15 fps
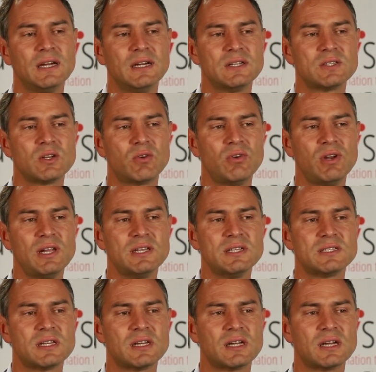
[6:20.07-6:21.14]
So really
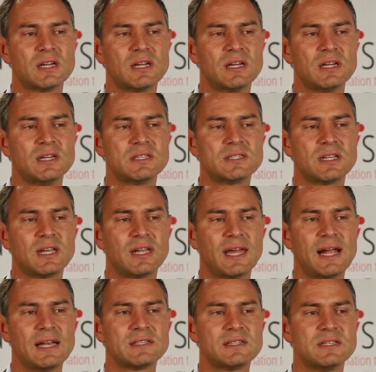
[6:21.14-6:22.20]
is an
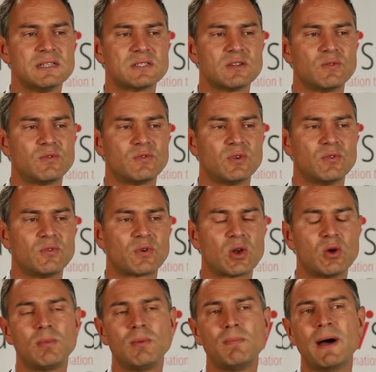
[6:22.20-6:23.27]
analysis of
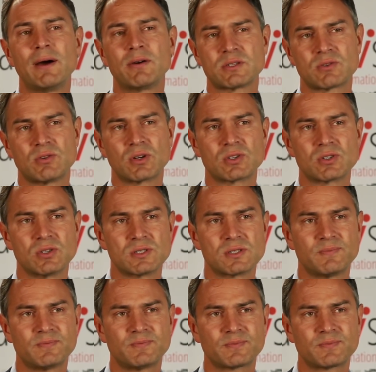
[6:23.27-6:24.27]
global power structures.